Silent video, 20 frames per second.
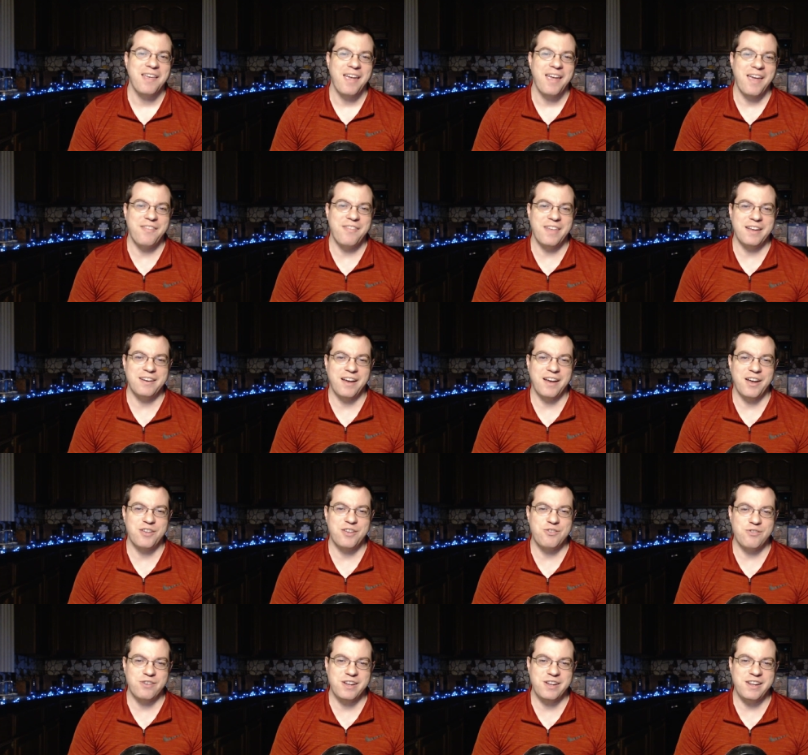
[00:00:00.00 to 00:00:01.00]
And then
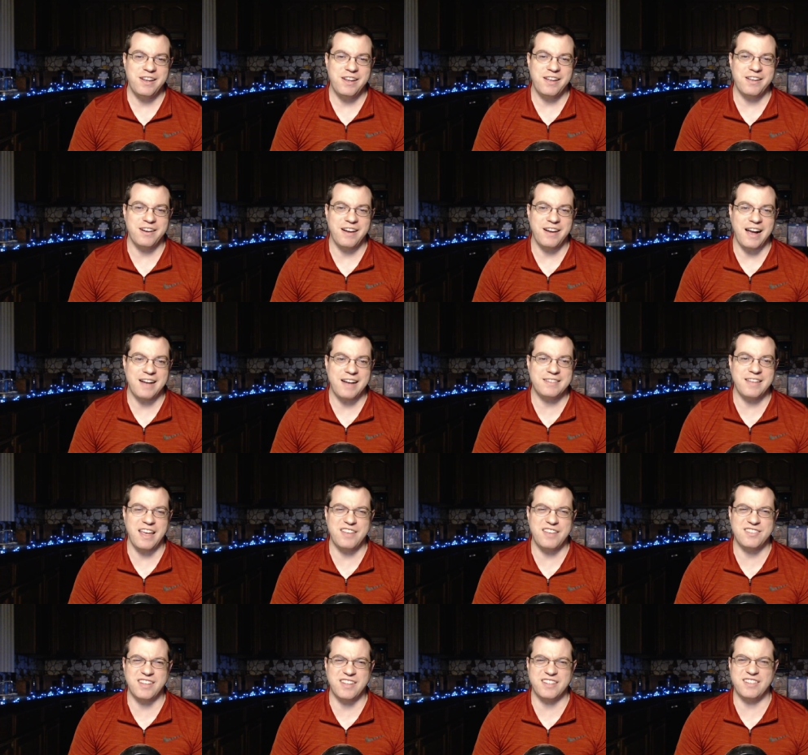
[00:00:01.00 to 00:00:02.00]
Yurina Hirate
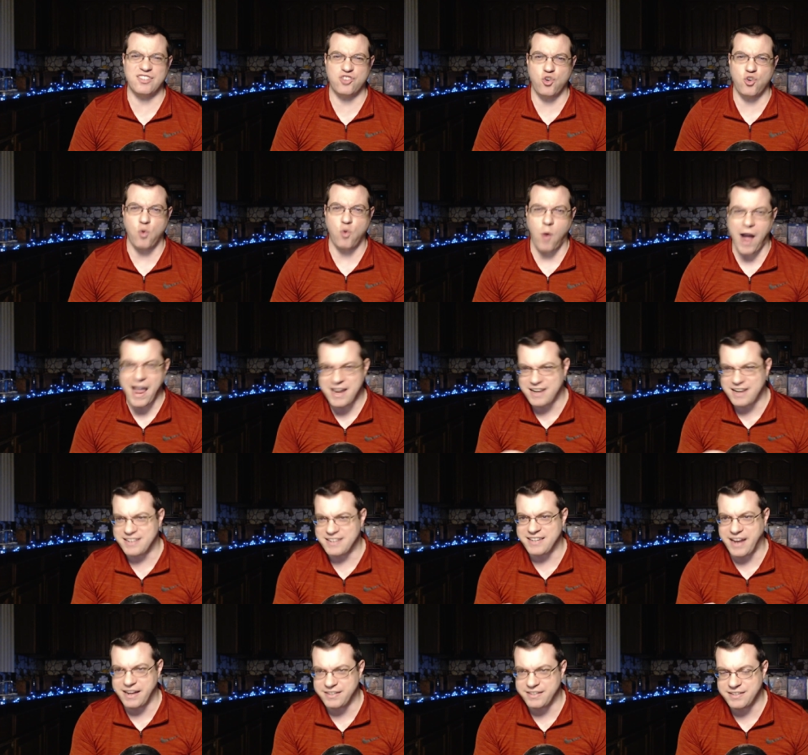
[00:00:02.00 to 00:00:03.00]
is like this quiet
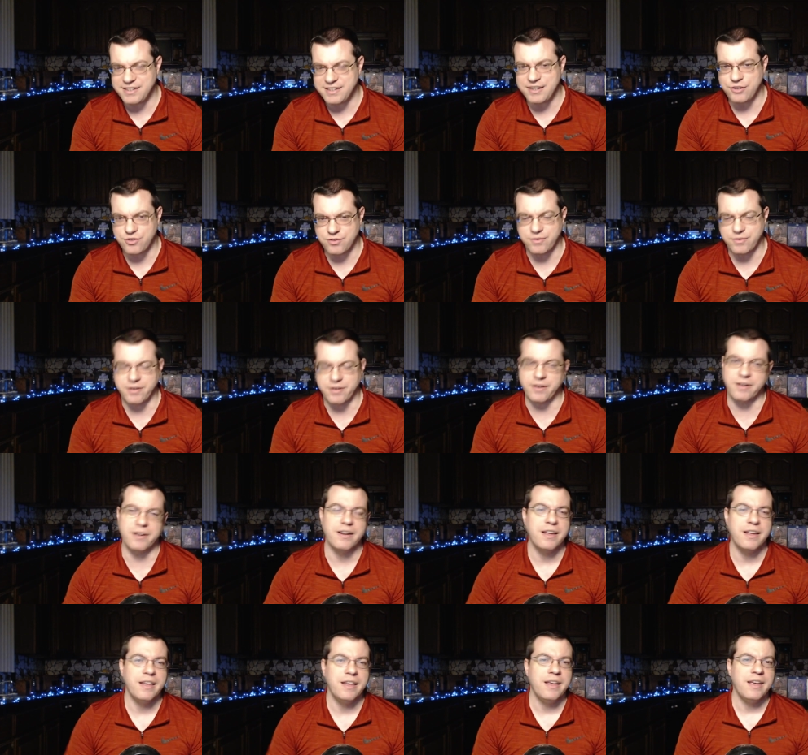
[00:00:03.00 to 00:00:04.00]
intensity to
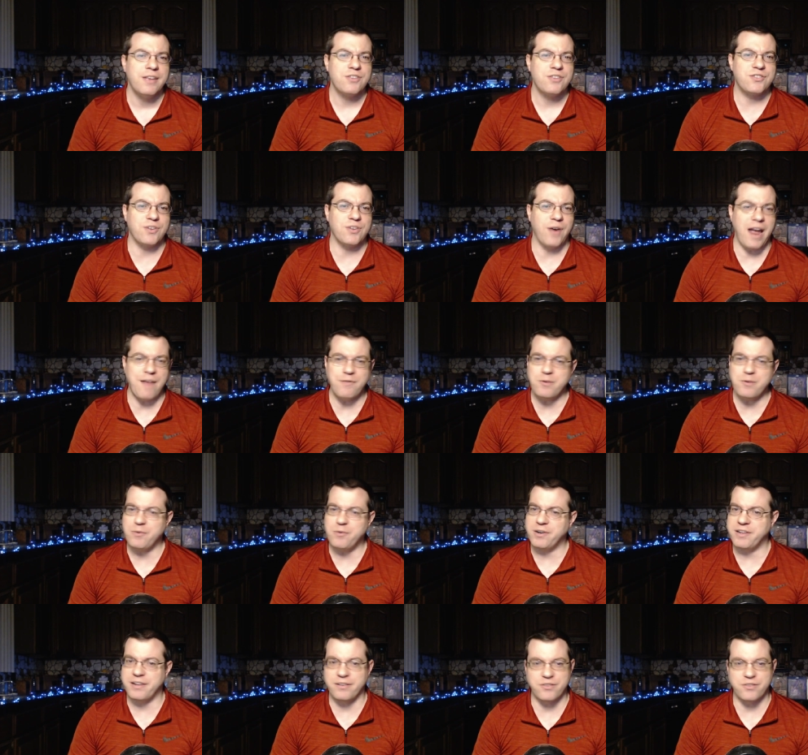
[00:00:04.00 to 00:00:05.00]
her. So
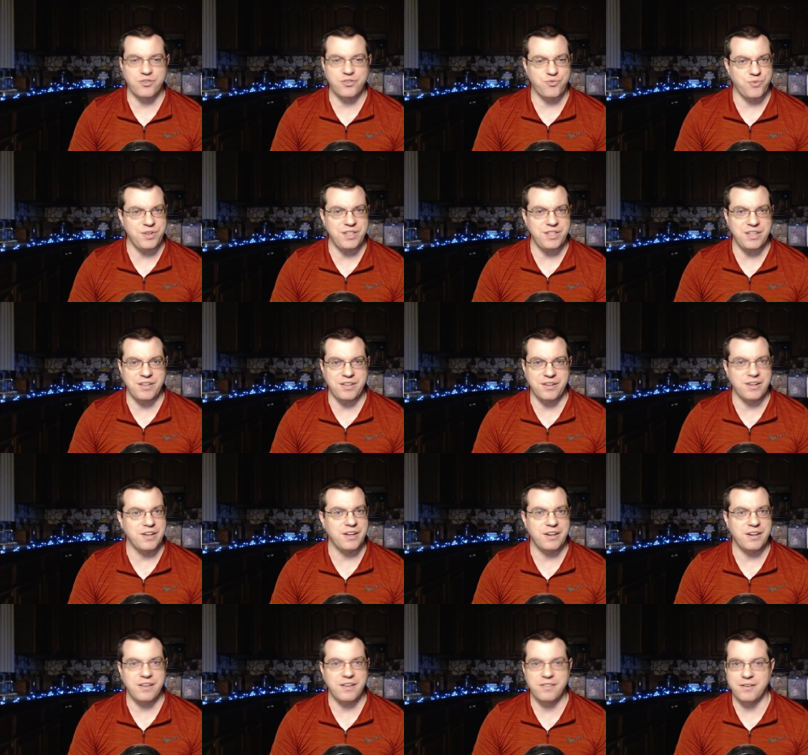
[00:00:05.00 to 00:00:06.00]
everyone here is really
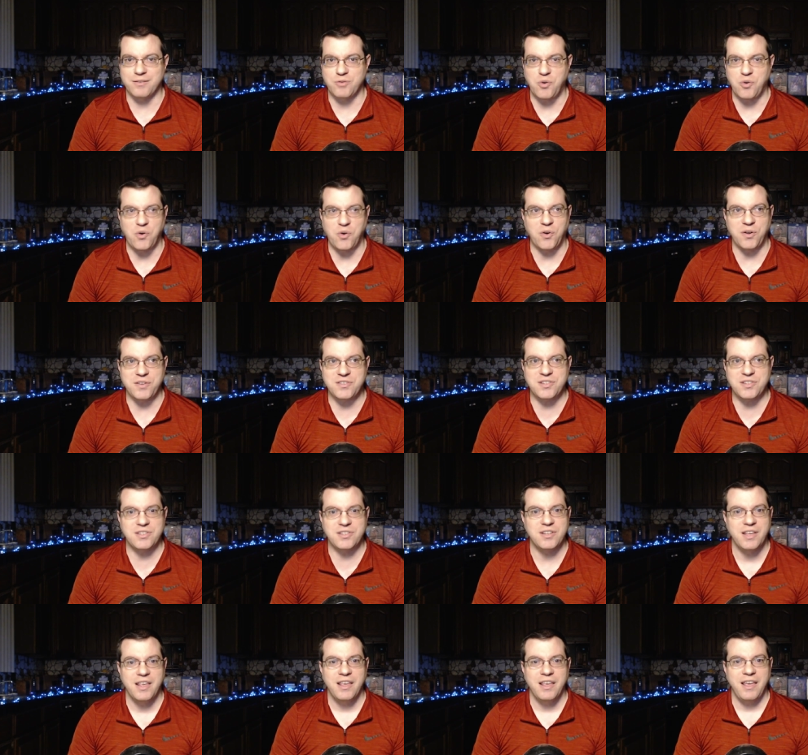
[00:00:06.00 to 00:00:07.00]
good in their
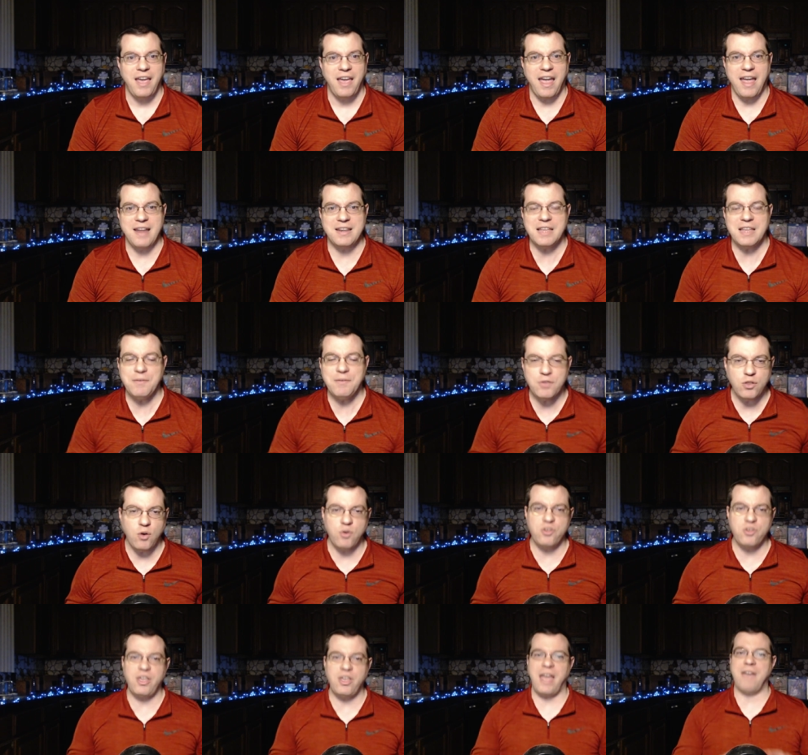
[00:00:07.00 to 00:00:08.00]
roles. And even
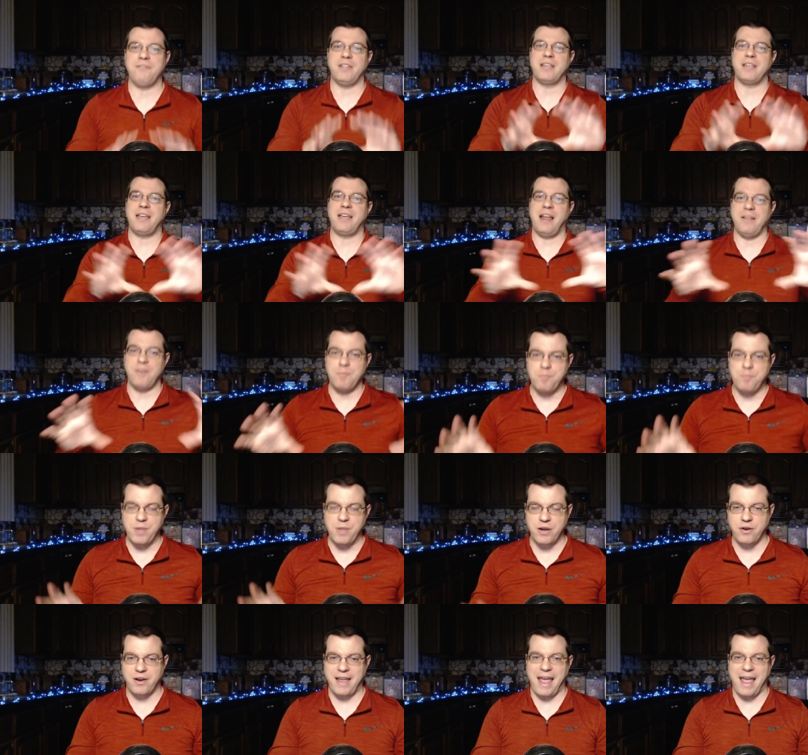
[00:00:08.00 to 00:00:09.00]
though you have like kind of a
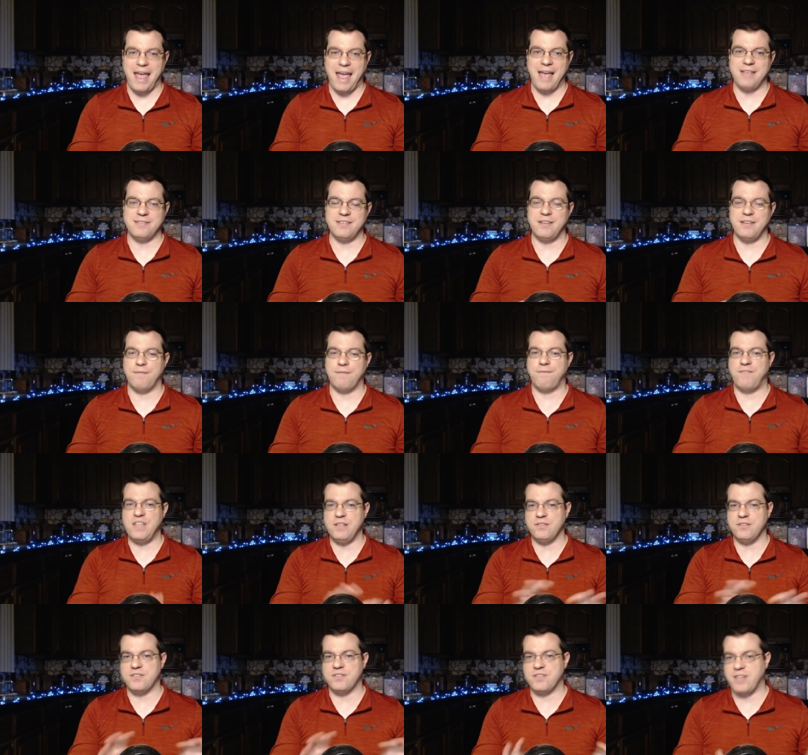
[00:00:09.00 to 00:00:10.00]
bigger cast and it
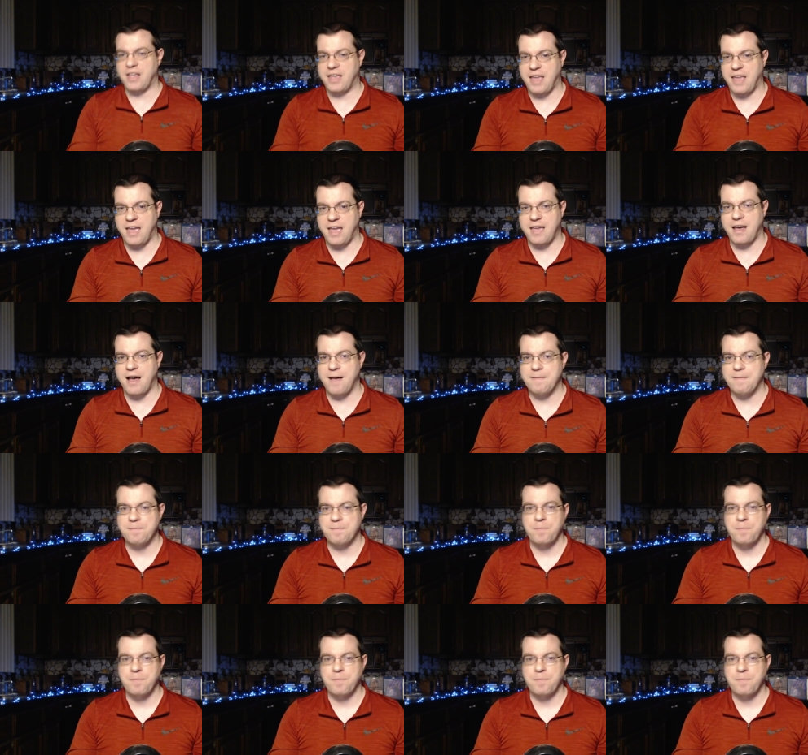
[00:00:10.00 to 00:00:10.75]
feels like a